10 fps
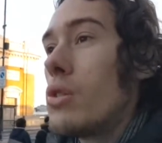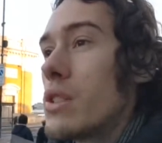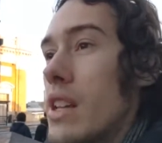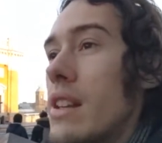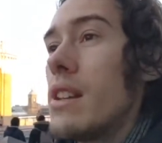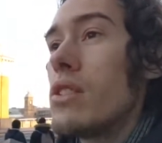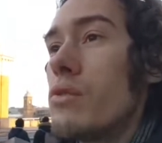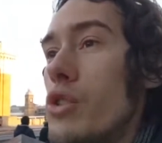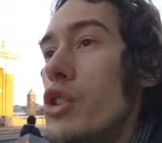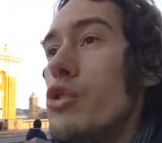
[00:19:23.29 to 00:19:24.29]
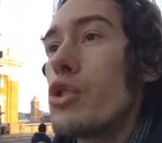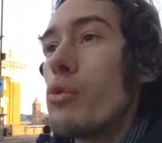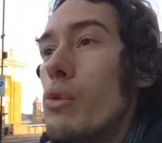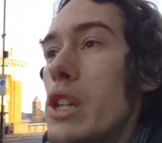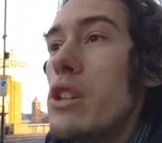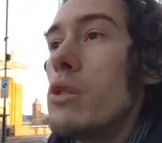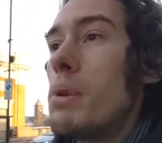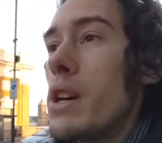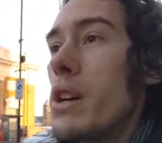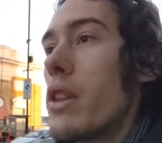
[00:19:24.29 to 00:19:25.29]
they didn't use a real
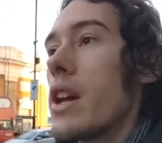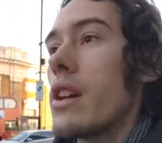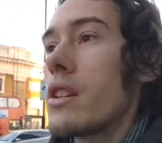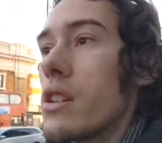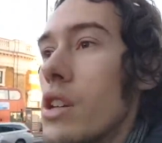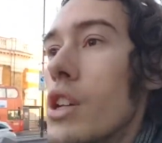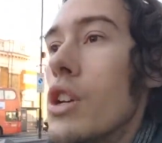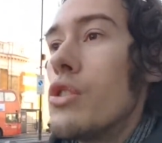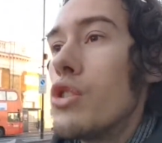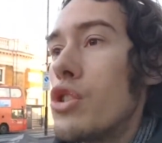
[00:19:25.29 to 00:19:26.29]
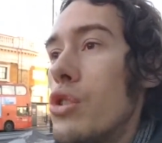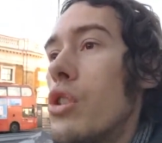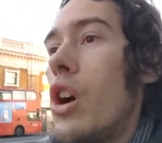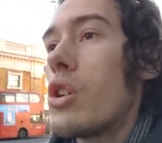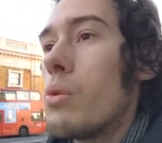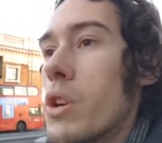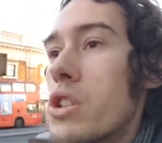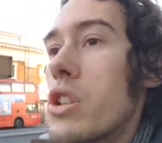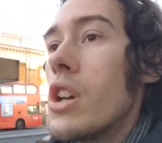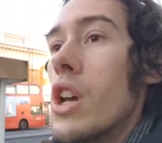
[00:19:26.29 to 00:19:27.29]
building to shoot Hogwarts.